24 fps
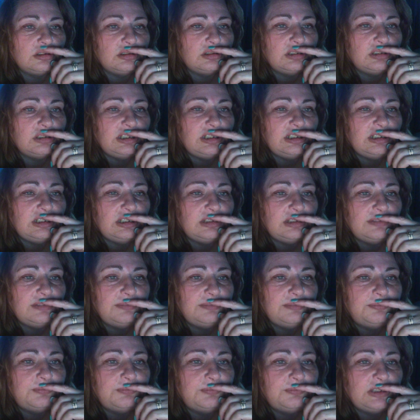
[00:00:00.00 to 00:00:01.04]
The
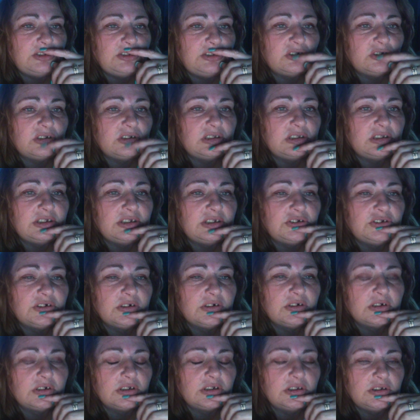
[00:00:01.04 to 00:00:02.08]
facial cleanser
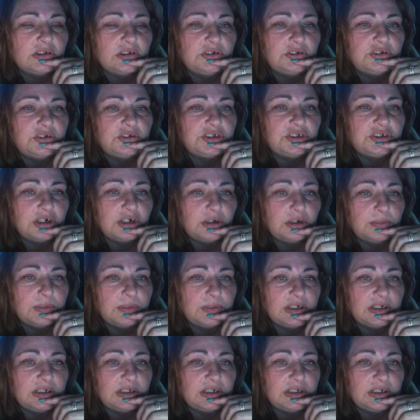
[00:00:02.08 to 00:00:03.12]
includes
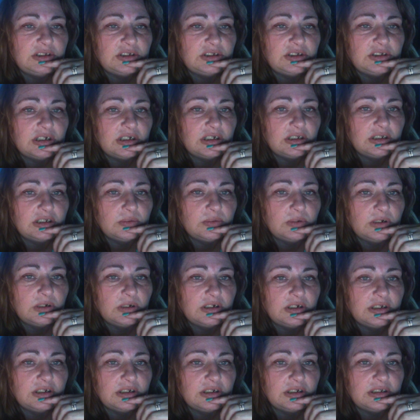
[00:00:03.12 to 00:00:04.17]
ceramides,
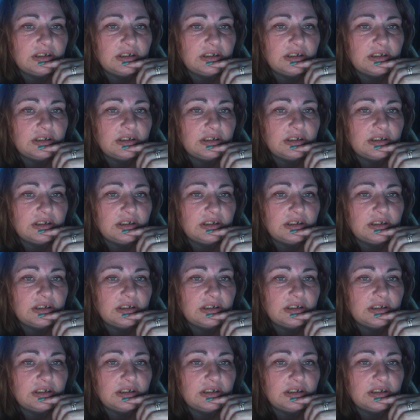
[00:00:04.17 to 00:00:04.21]
hyaluronic